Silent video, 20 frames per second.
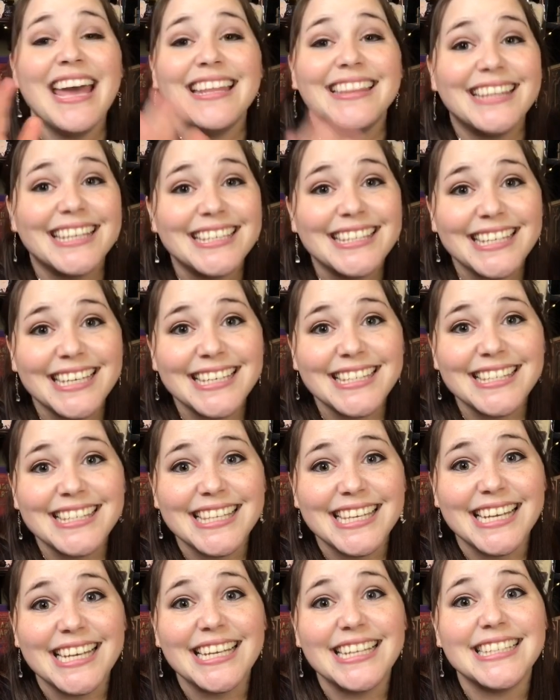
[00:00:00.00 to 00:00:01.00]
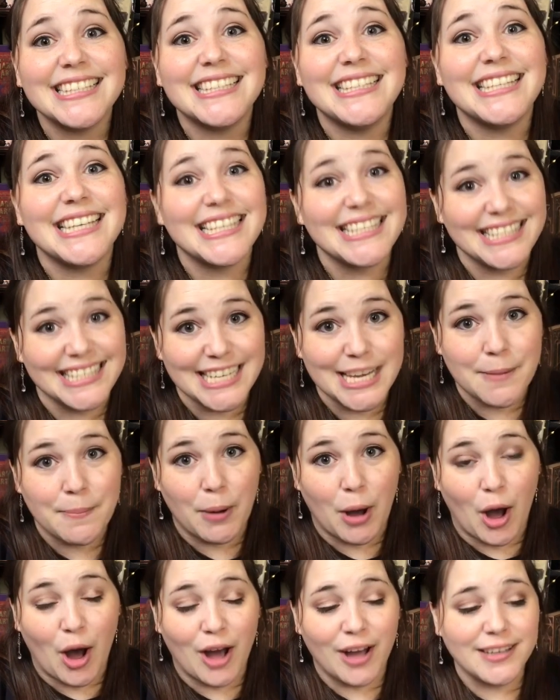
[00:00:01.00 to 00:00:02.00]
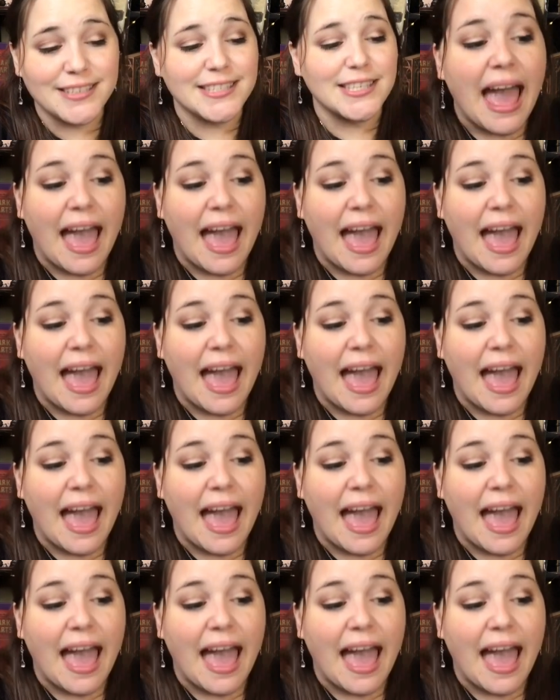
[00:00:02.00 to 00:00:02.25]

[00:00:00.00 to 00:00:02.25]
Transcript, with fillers: This is the Disney box.